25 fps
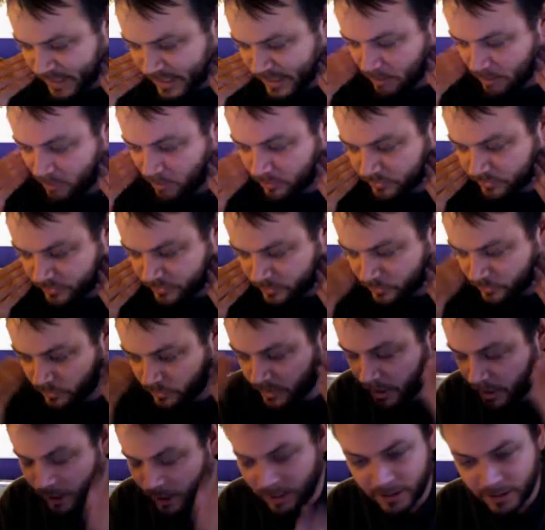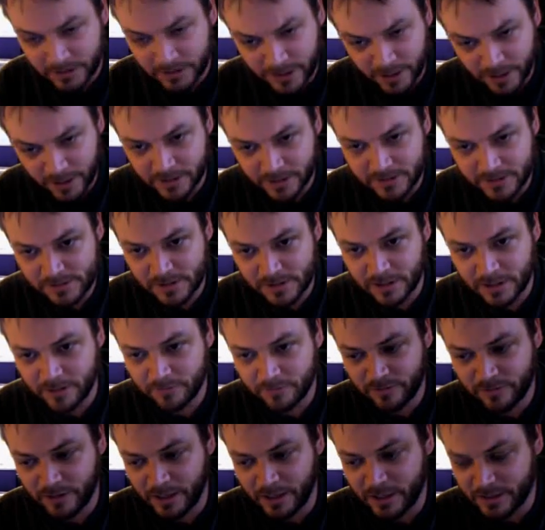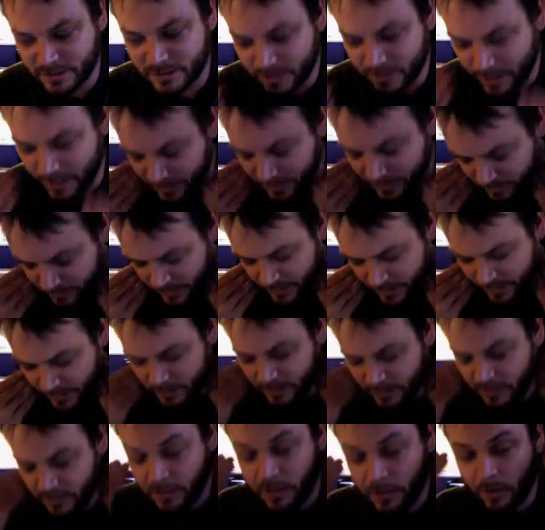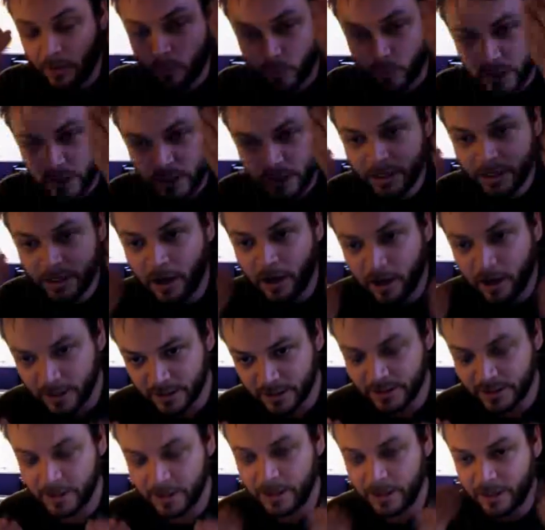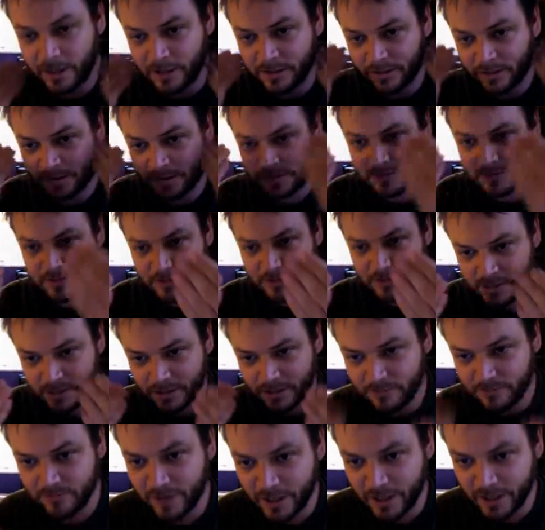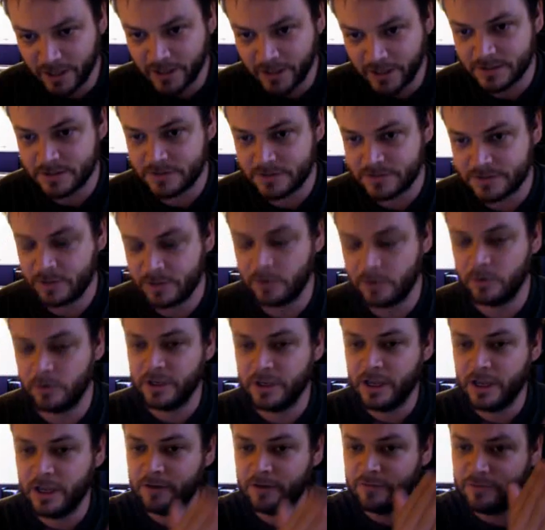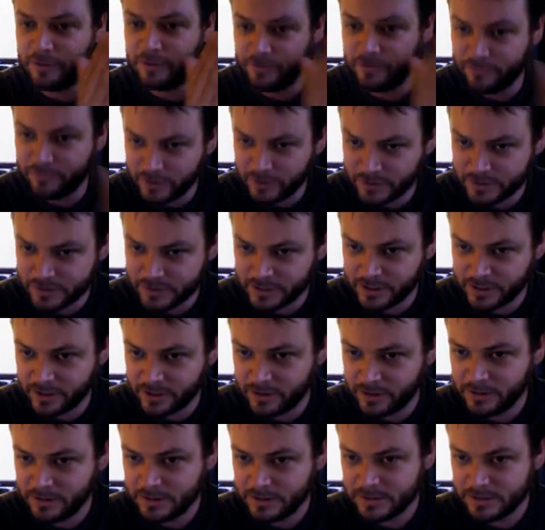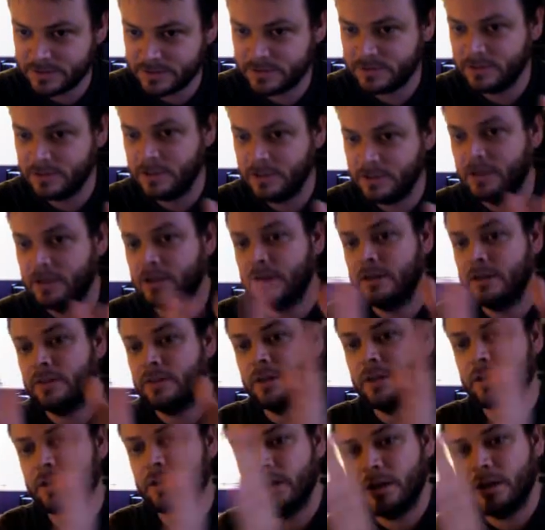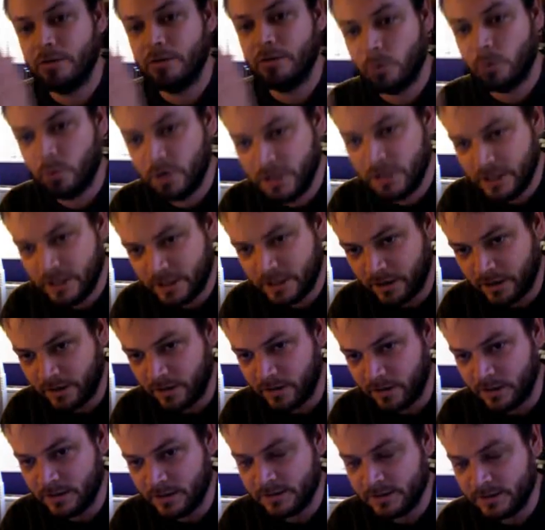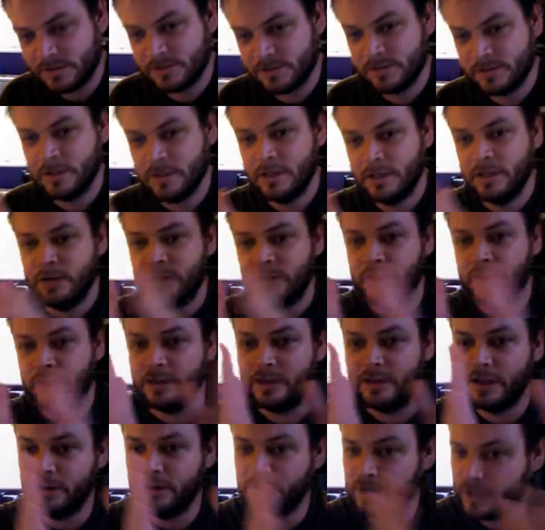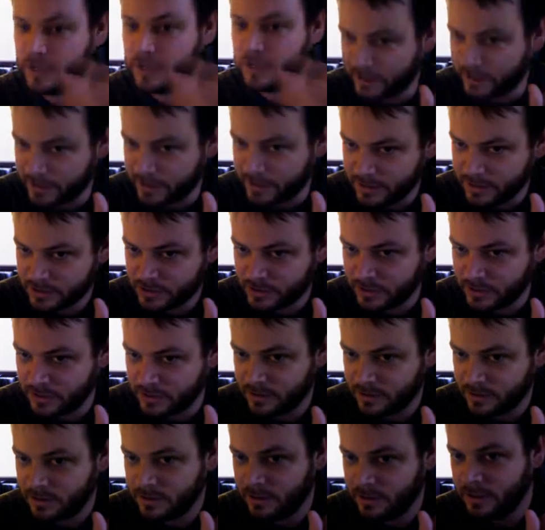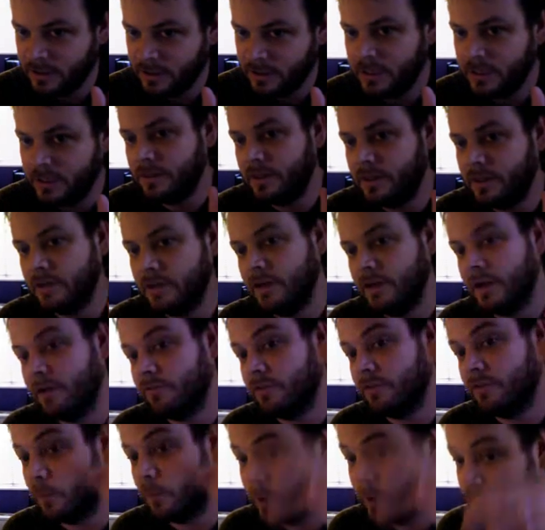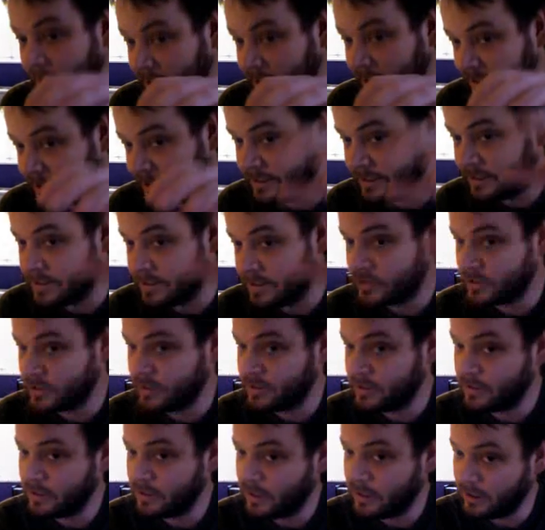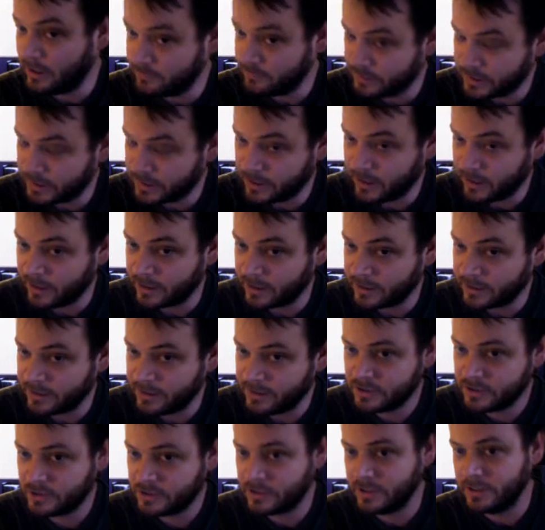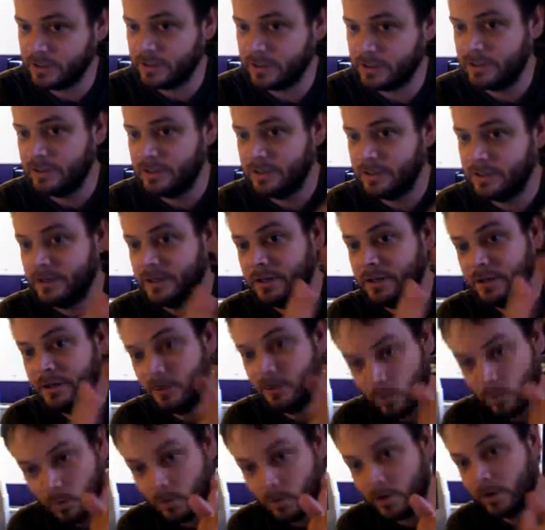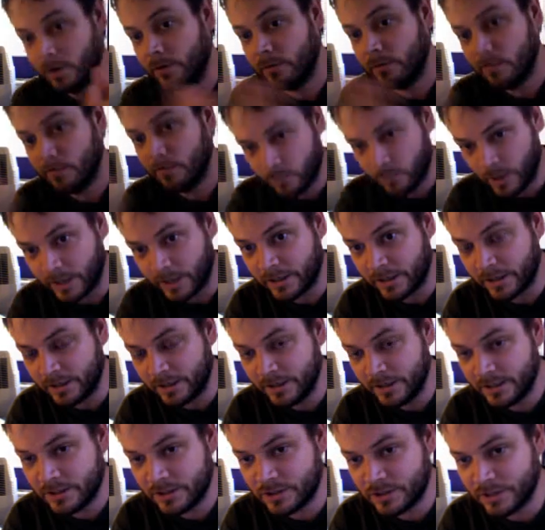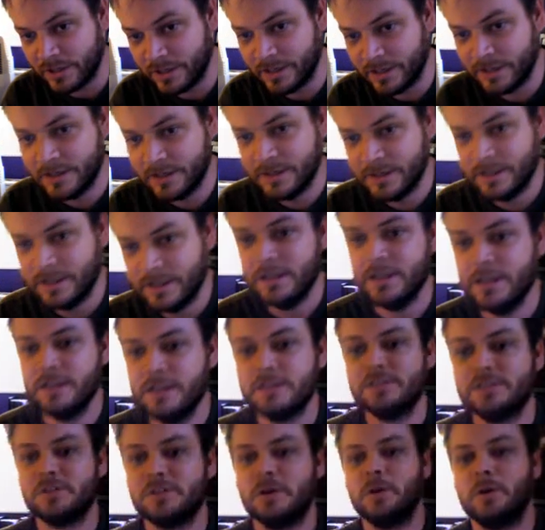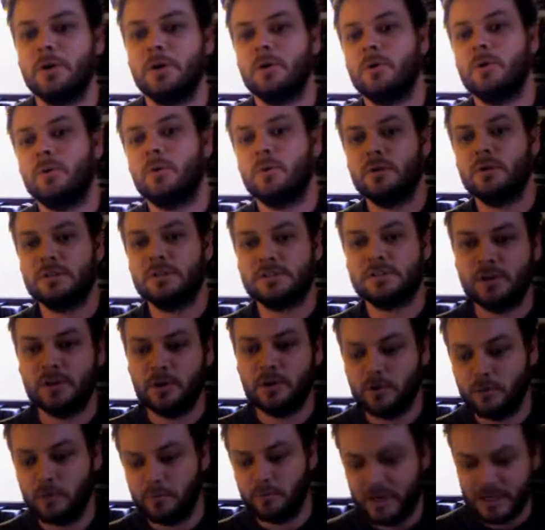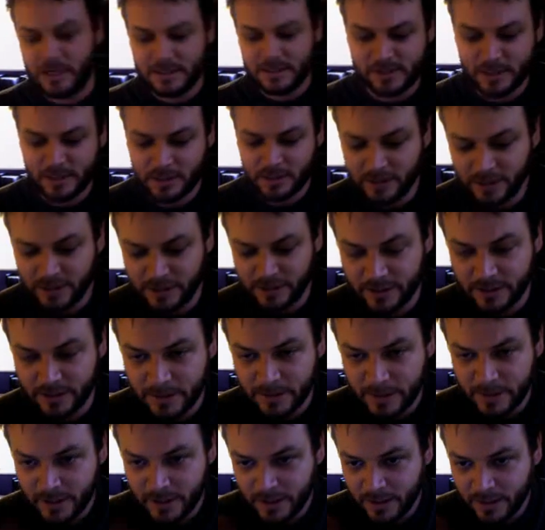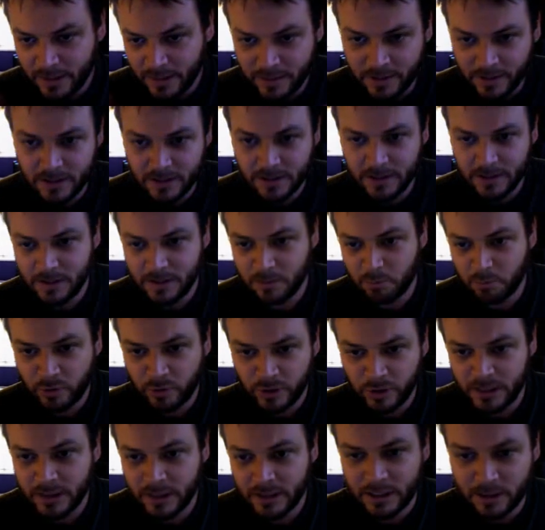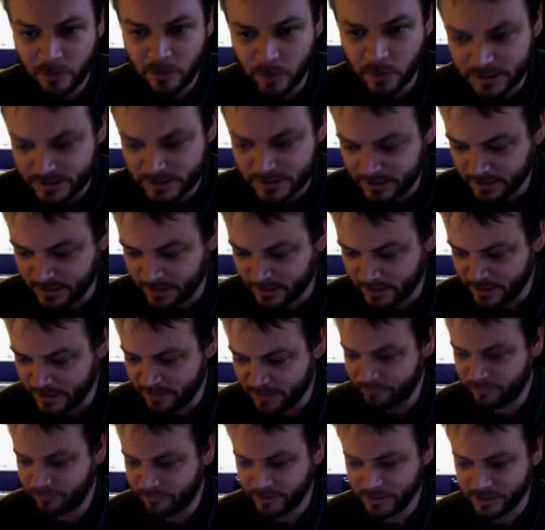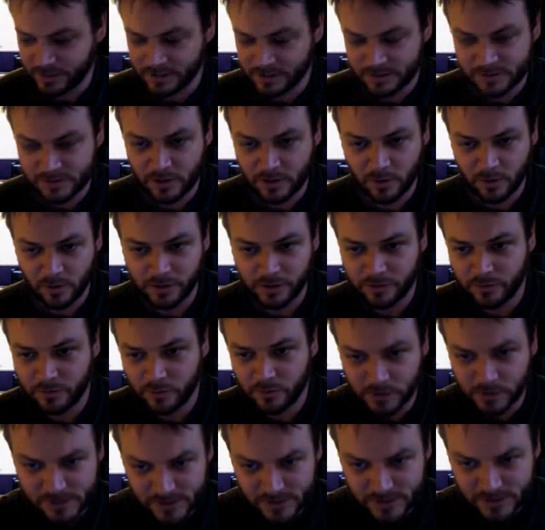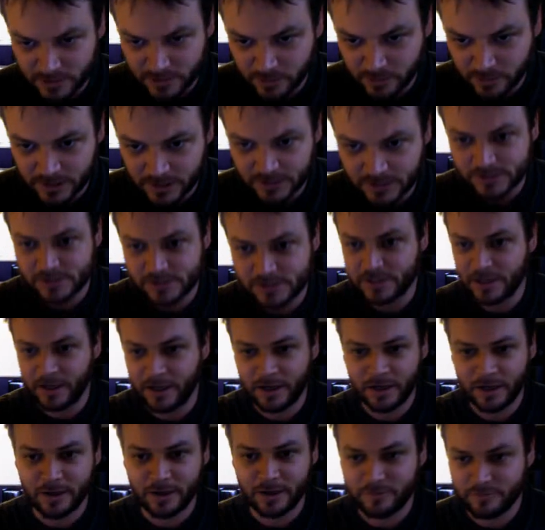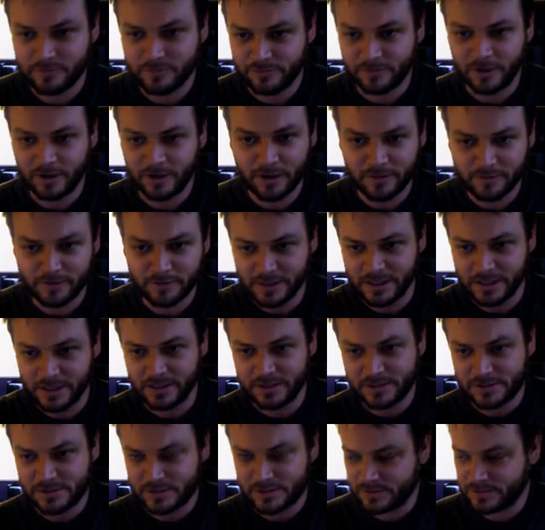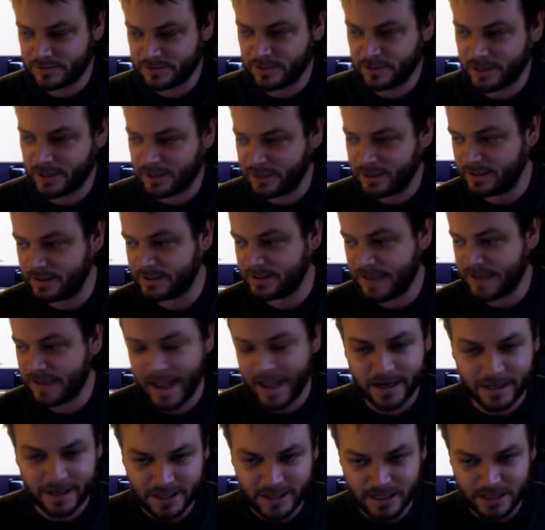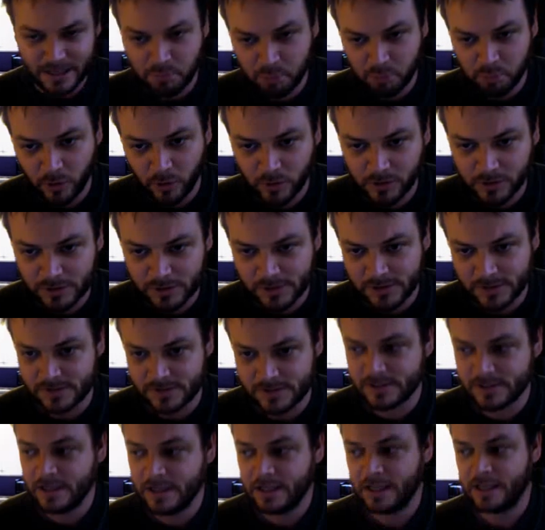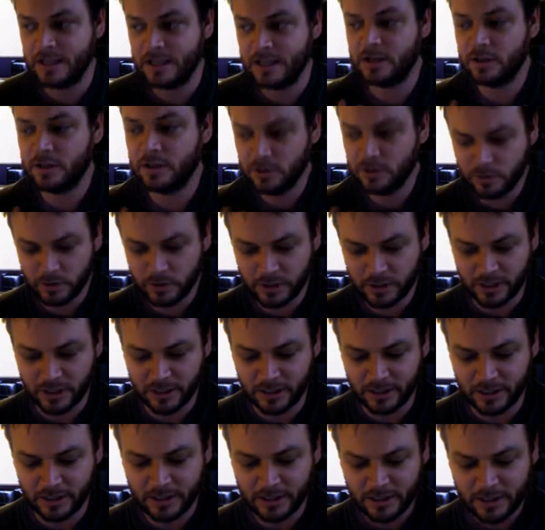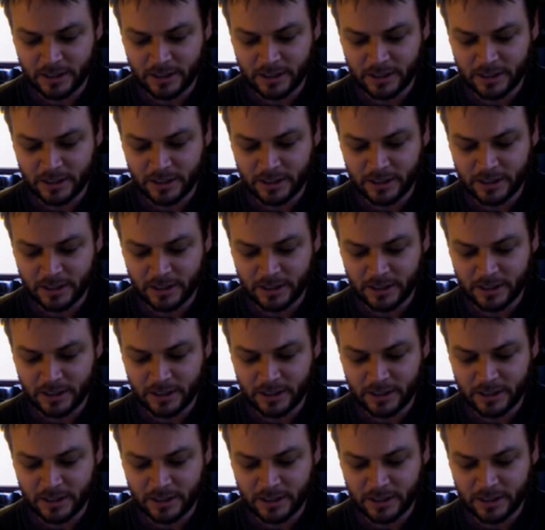able to cognize an event and then recognize the event. So you have the first occurrence, then you have a recurrence, then you have a cognition, then you have the recognition of the cognition, or recognition. So basically, the prelinguistic infant is going through a series of these data impulses, including